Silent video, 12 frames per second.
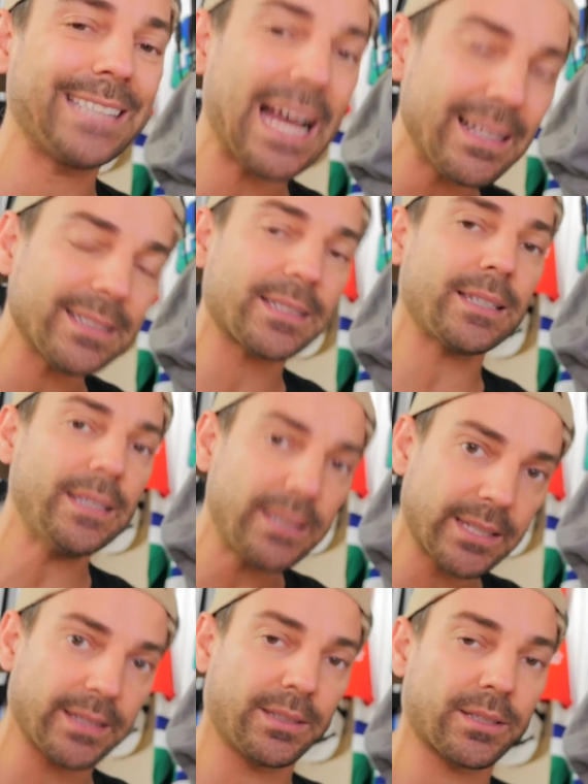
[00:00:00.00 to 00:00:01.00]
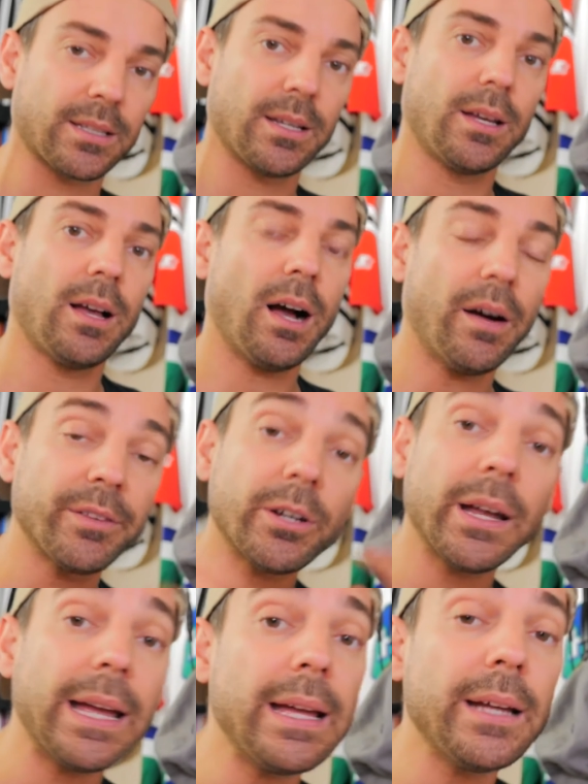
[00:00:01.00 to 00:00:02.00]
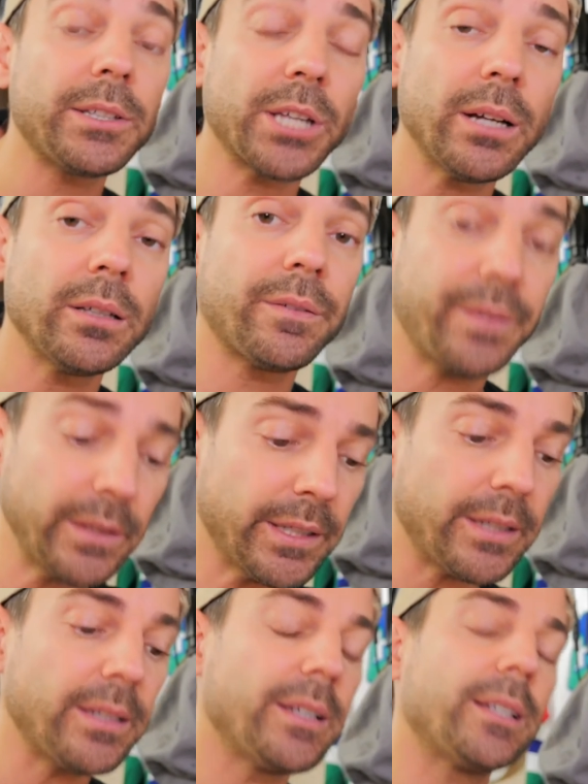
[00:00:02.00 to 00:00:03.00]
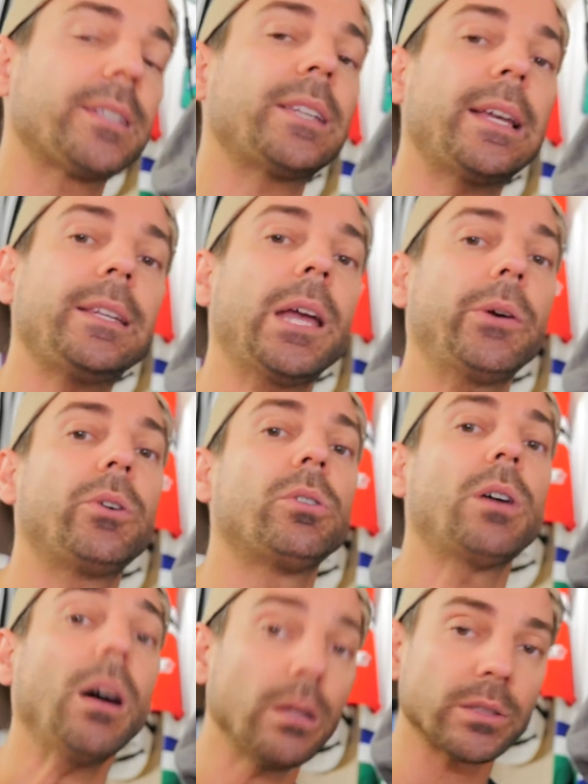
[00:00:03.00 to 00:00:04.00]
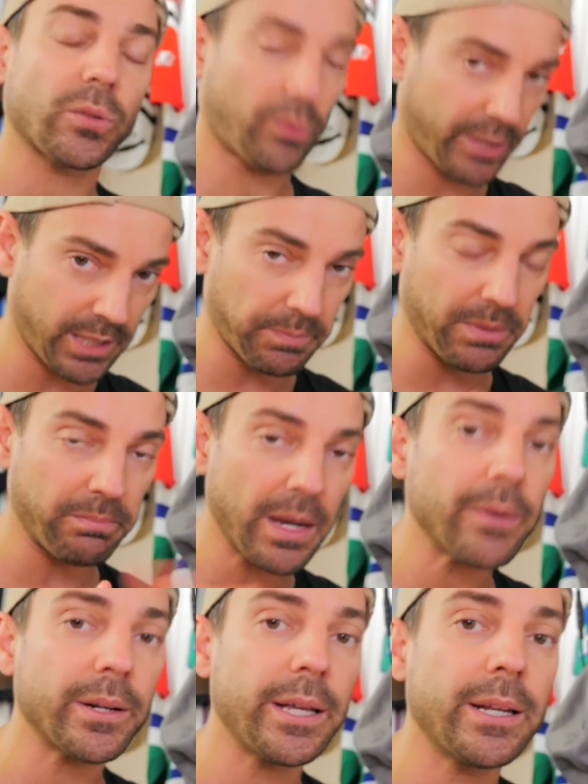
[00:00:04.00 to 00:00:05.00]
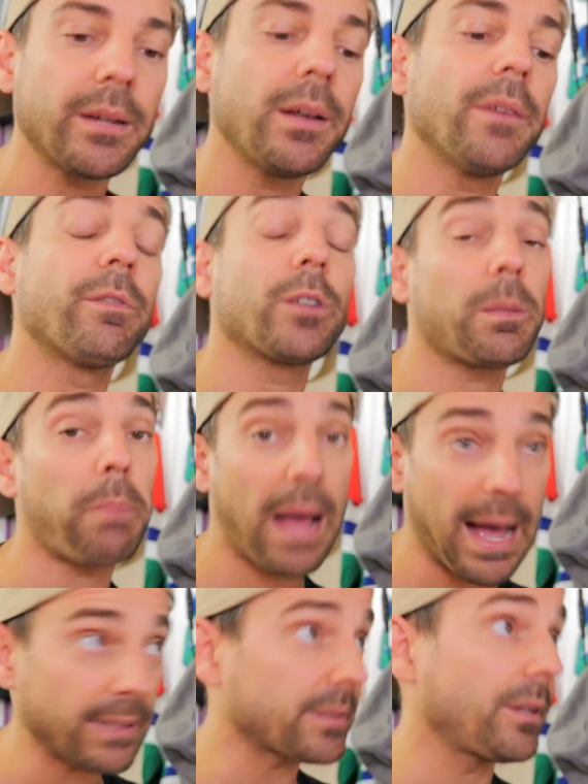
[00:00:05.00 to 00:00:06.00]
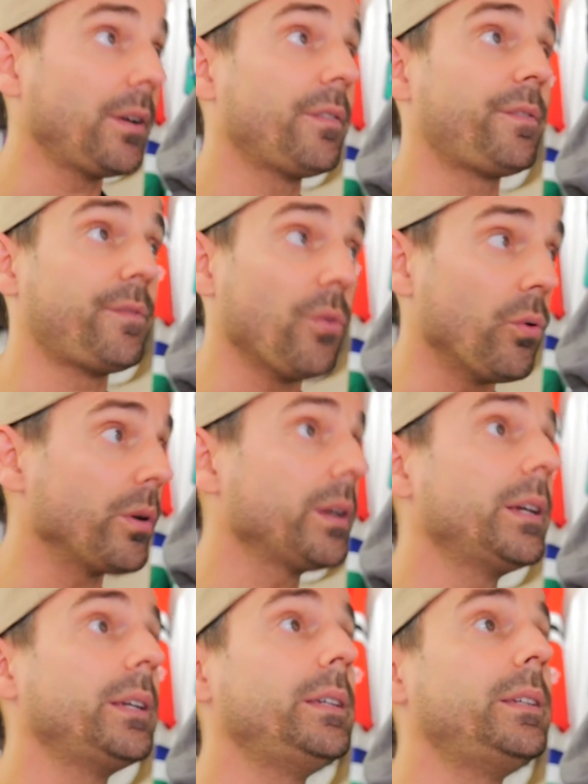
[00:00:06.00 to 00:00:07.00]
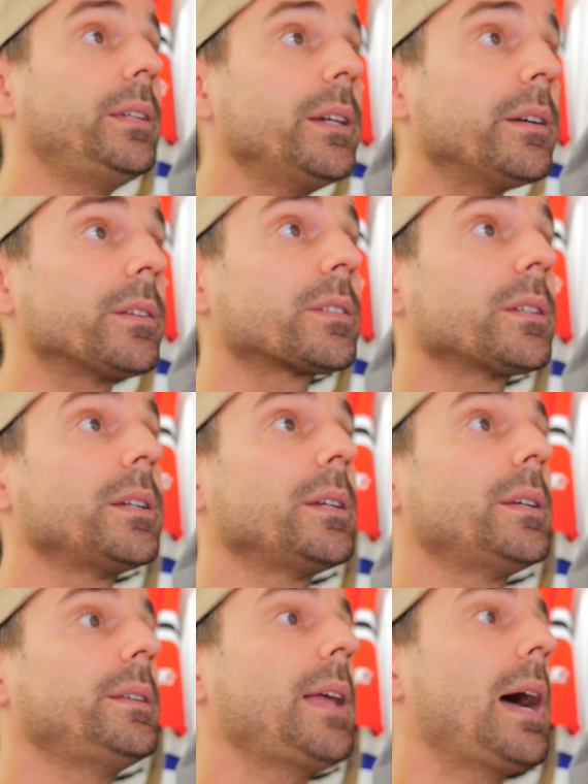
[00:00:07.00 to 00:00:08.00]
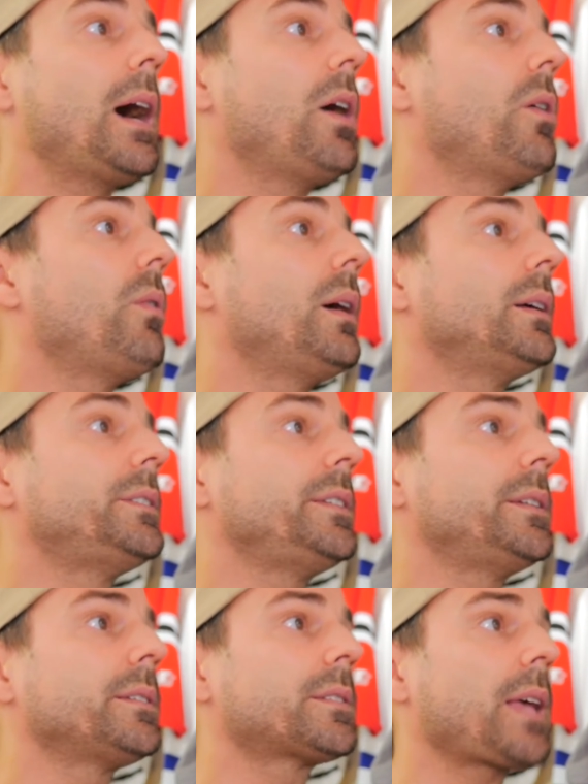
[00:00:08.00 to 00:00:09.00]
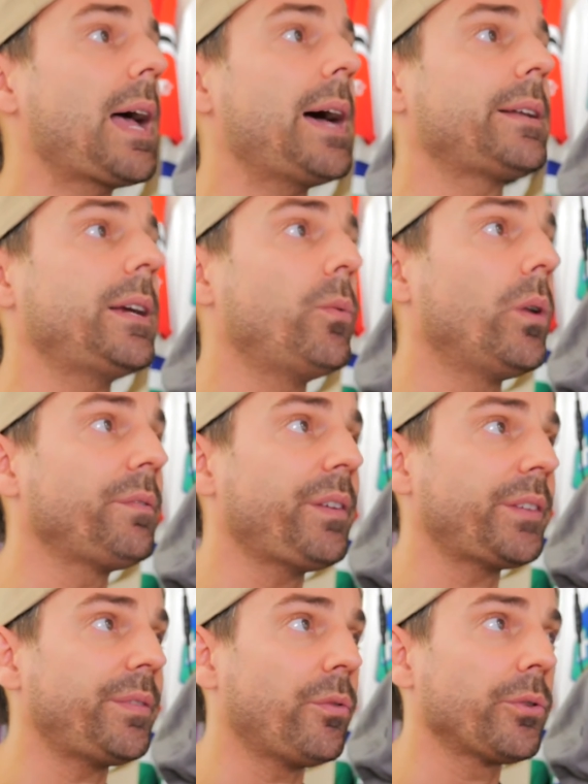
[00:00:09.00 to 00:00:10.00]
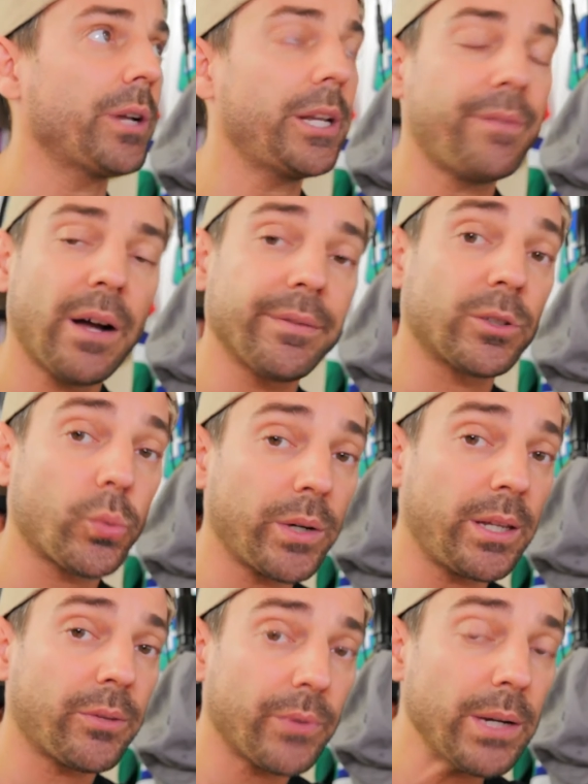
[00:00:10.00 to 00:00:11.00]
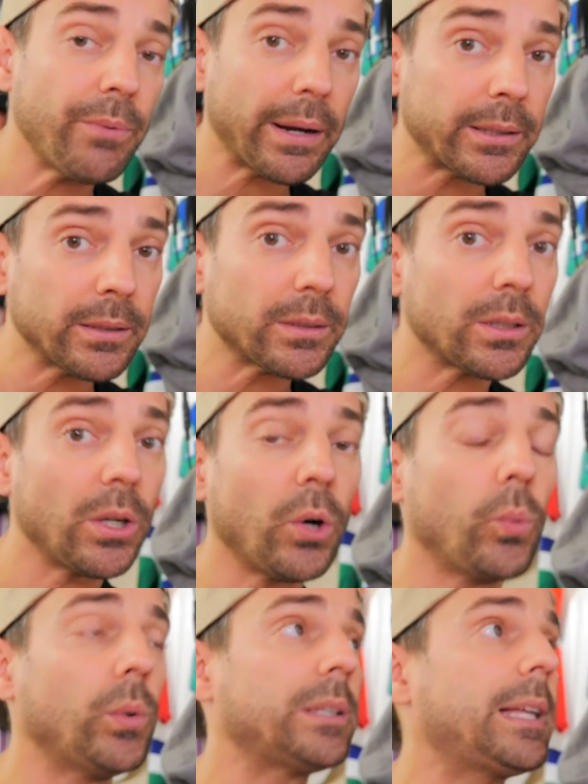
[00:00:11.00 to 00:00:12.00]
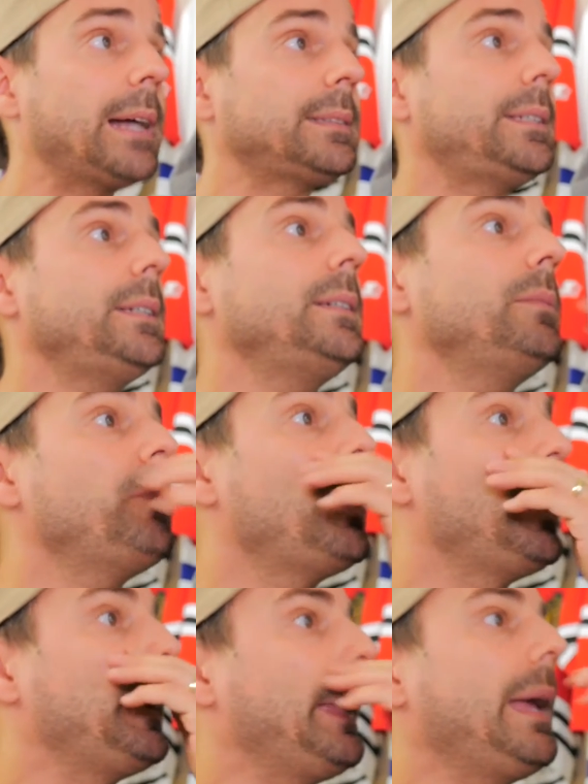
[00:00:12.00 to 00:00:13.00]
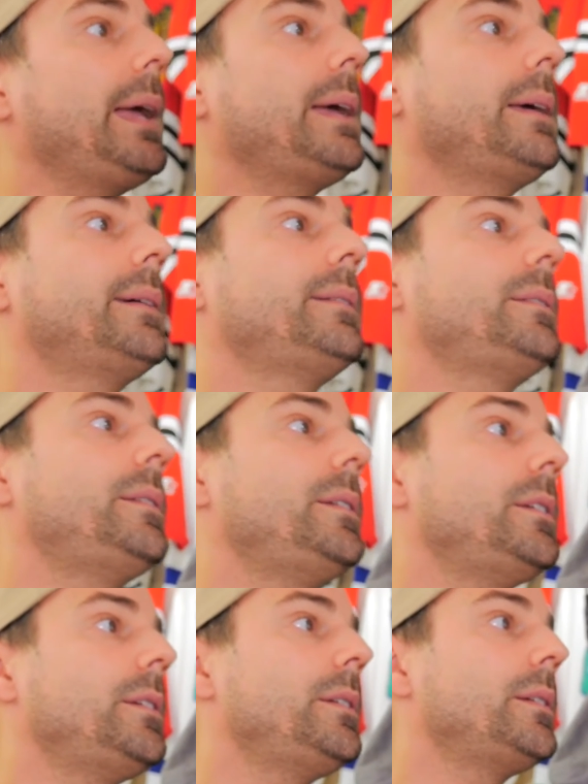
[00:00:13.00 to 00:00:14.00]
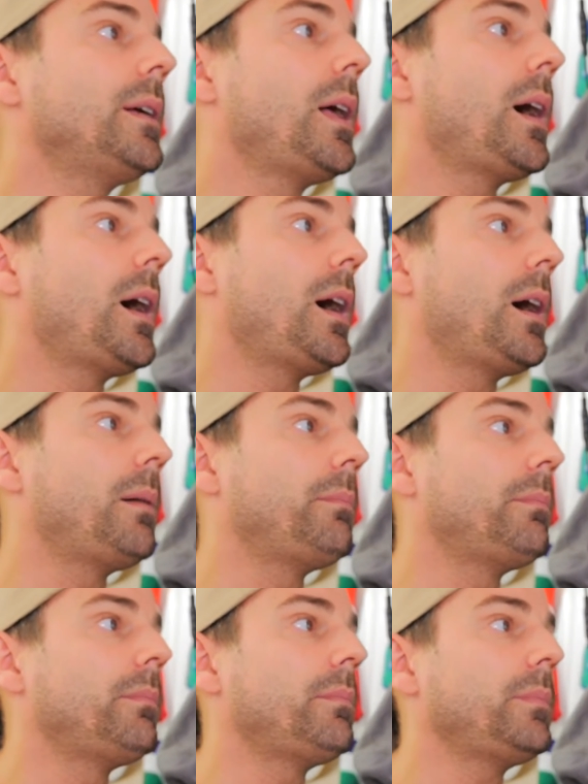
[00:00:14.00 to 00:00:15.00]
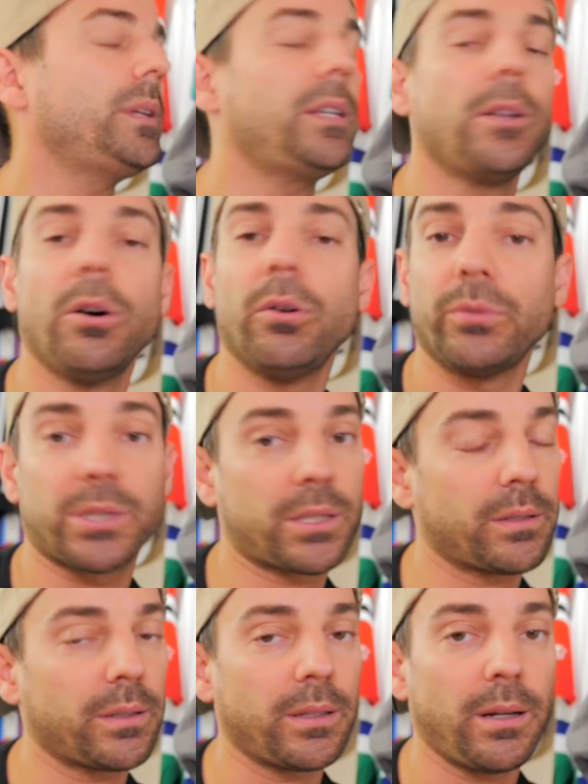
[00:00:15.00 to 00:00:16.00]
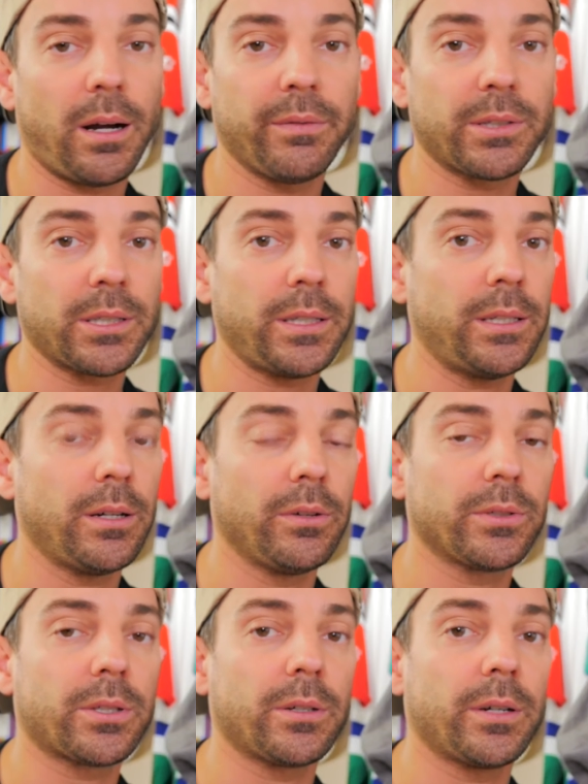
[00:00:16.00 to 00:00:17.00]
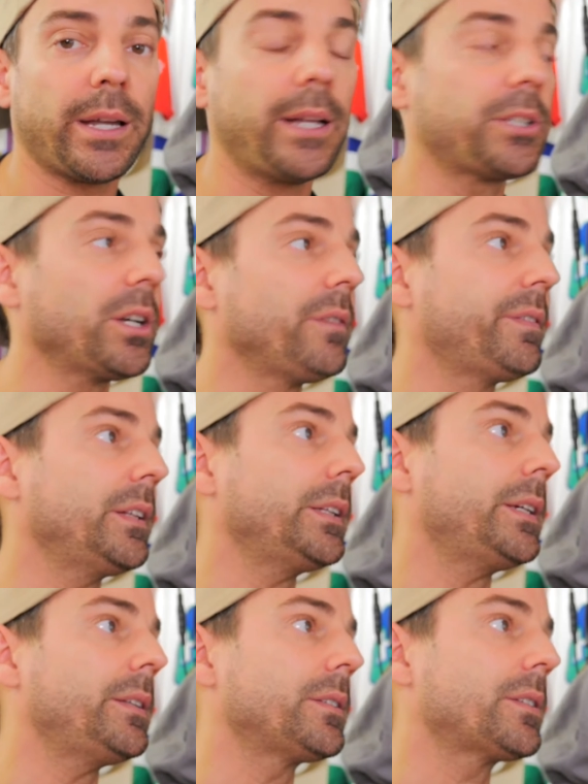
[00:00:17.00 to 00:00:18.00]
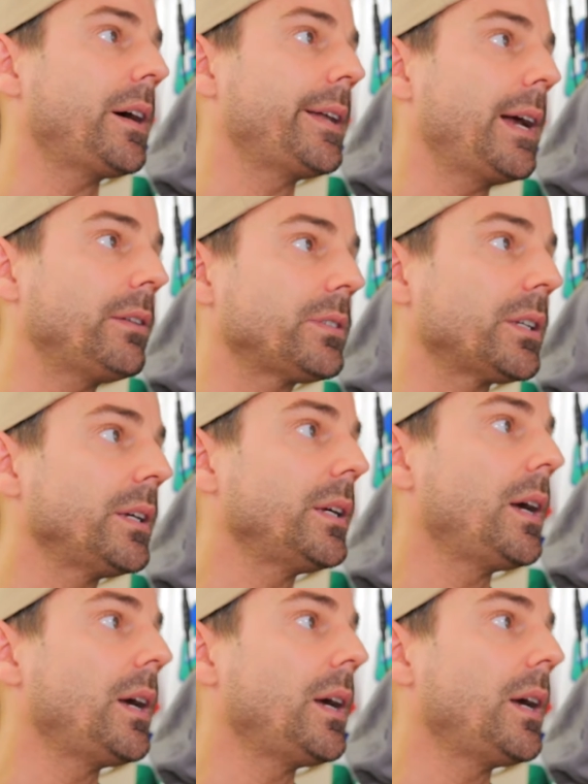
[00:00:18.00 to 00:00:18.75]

Dallas Eakins of their AHL affiliate, the San Diego Gulls, where he's been marinating for the past four years. Now, Deakins had a 154, 95, and 23 record with that team, and he um, he knows, obviously, he knows their HL affiliate inside out.